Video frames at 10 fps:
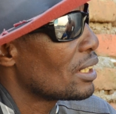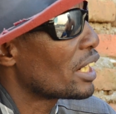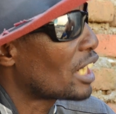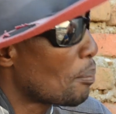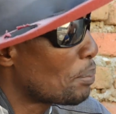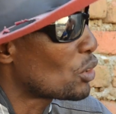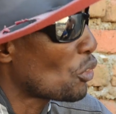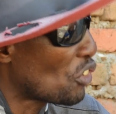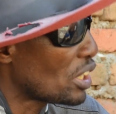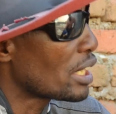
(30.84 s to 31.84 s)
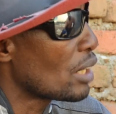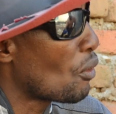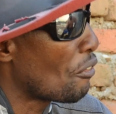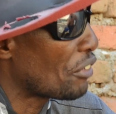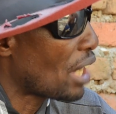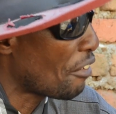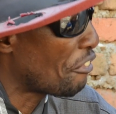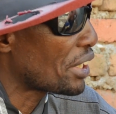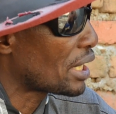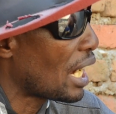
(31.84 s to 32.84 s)
the capital city of
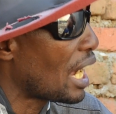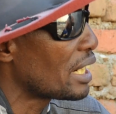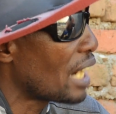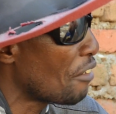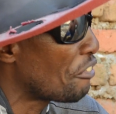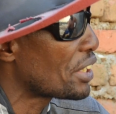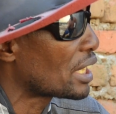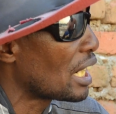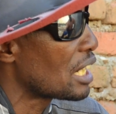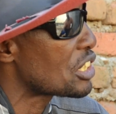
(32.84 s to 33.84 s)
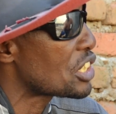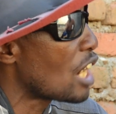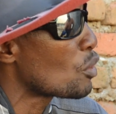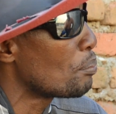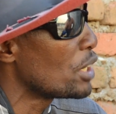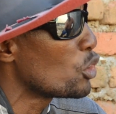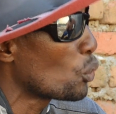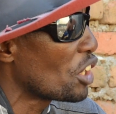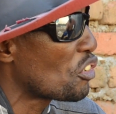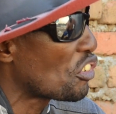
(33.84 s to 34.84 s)
Africa, and Africa shall be
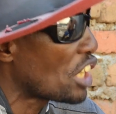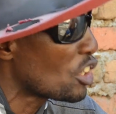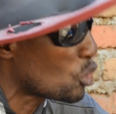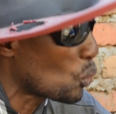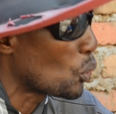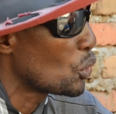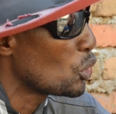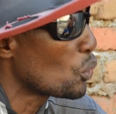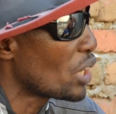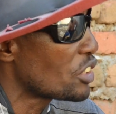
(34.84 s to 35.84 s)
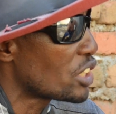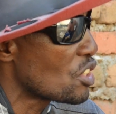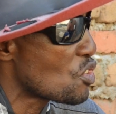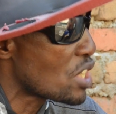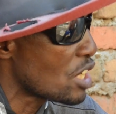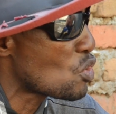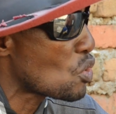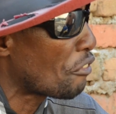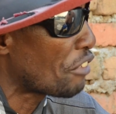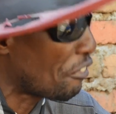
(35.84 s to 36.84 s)
USA too, United
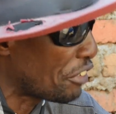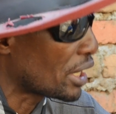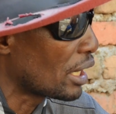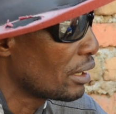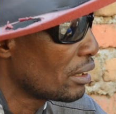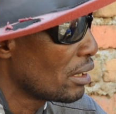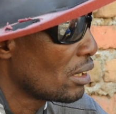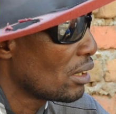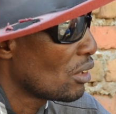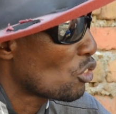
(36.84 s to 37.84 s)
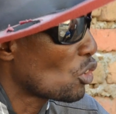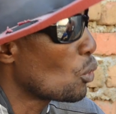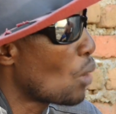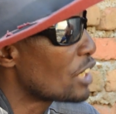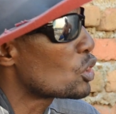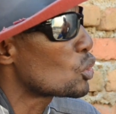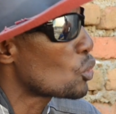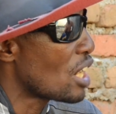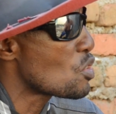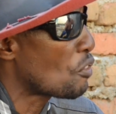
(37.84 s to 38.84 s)
States of Africa. So we want to
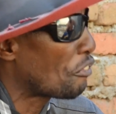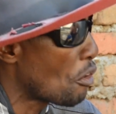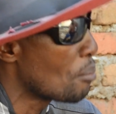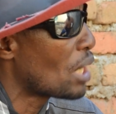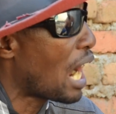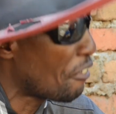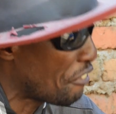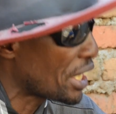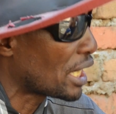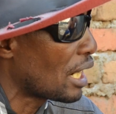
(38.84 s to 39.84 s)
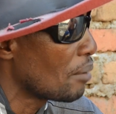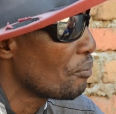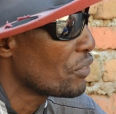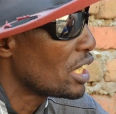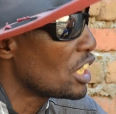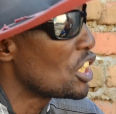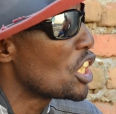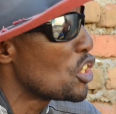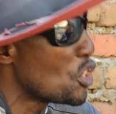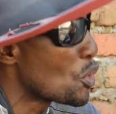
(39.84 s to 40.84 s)
transform Africa in
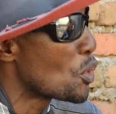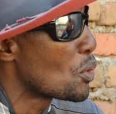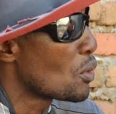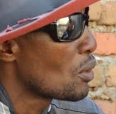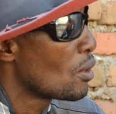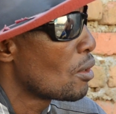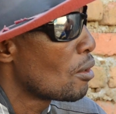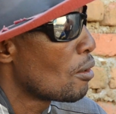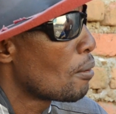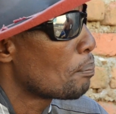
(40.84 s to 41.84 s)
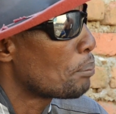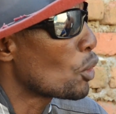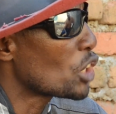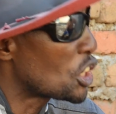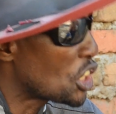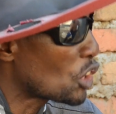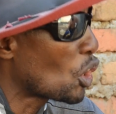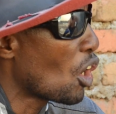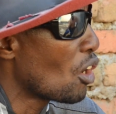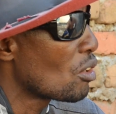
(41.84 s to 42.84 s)
the new
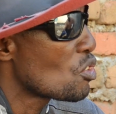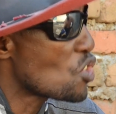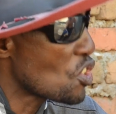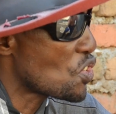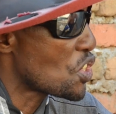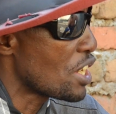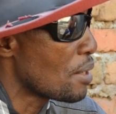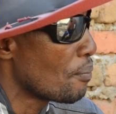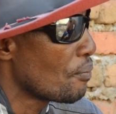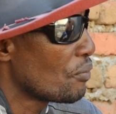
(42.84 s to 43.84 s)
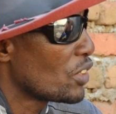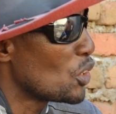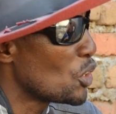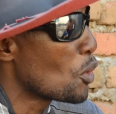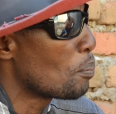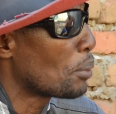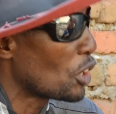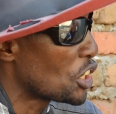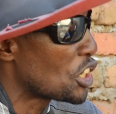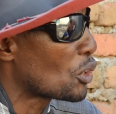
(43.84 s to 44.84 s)
political system, new
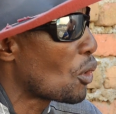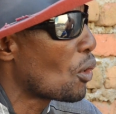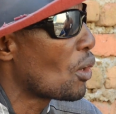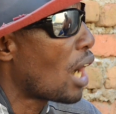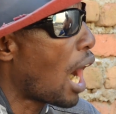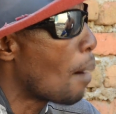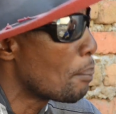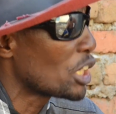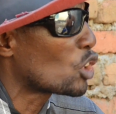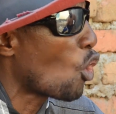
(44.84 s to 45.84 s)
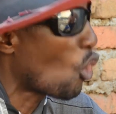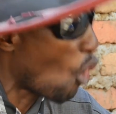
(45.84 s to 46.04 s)
political umbilical